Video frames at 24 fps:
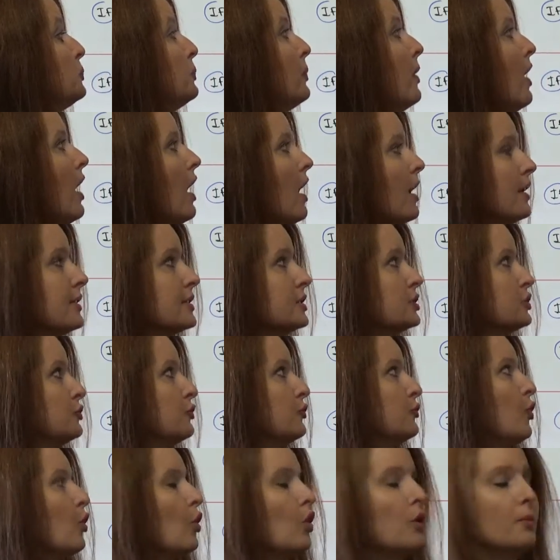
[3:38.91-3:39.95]
past
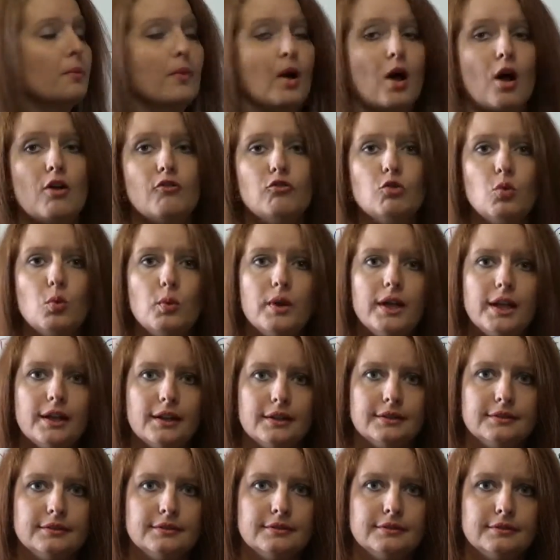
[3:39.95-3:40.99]
form of
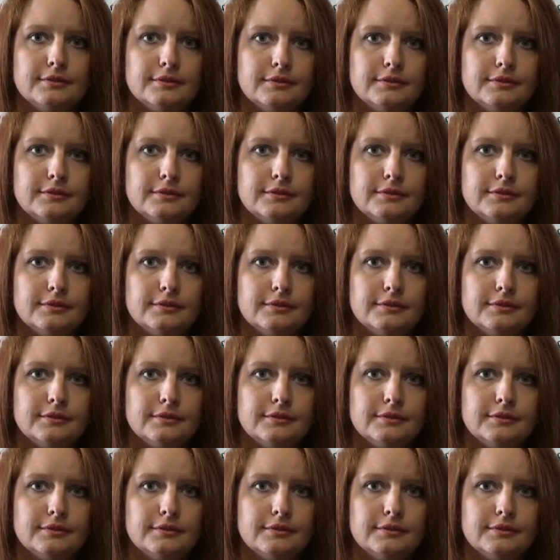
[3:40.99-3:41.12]
will,